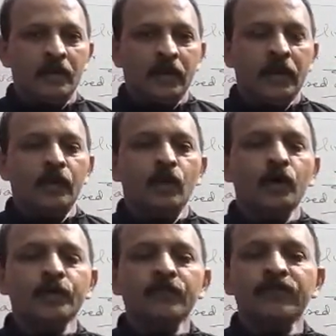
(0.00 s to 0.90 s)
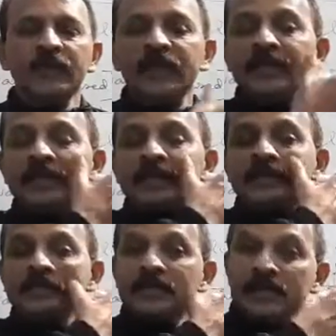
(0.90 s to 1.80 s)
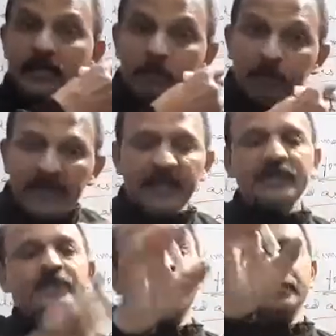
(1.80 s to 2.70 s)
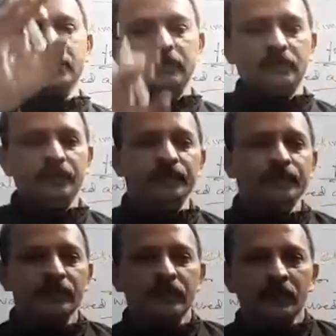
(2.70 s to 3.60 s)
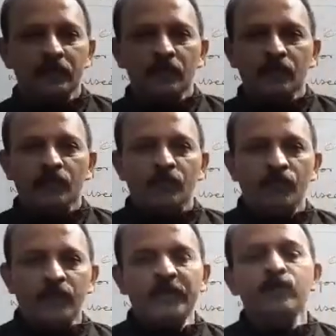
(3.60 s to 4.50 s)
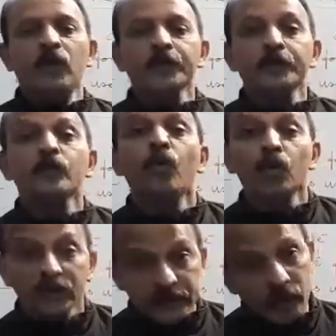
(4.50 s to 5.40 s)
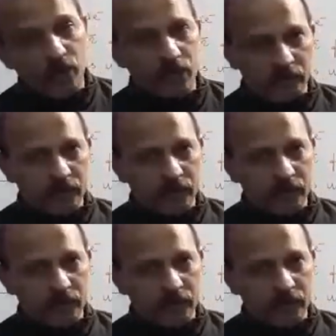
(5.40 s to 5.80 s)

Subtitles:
a lot of heat is liberated when water cools down.